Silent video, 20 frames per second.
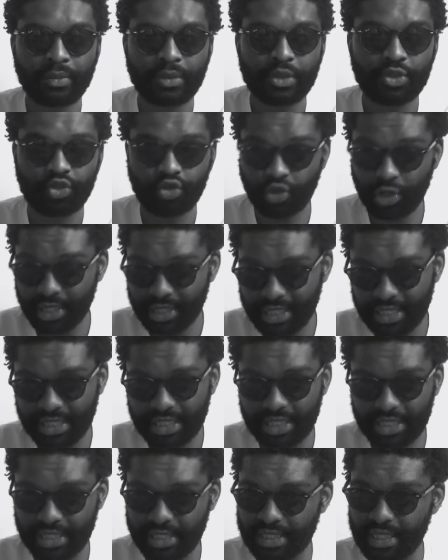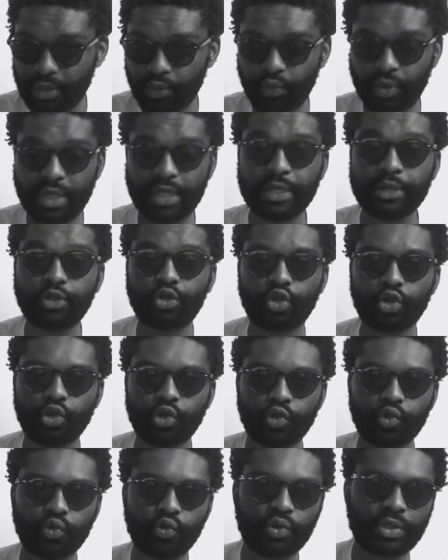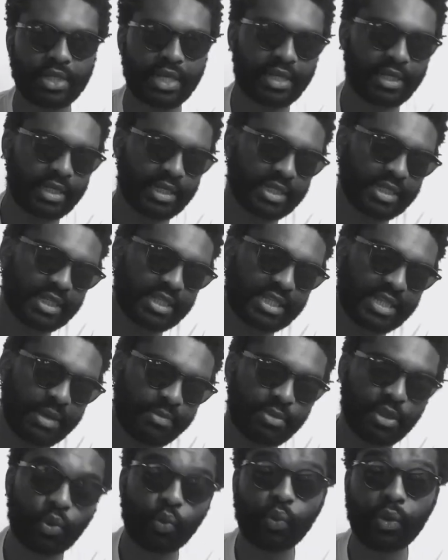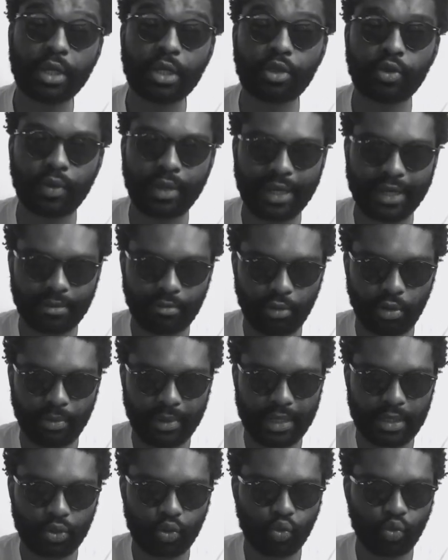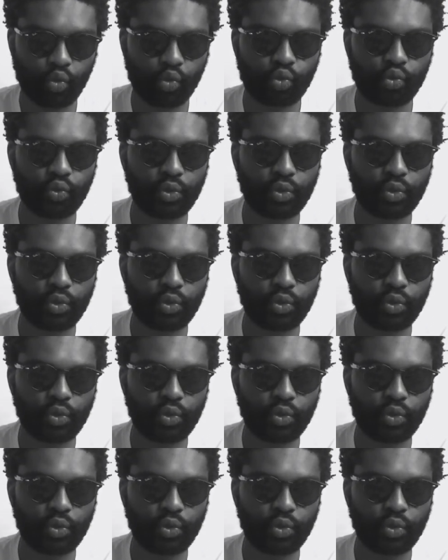strategies that we need to use, and this is something we're doing at Mobile Schools.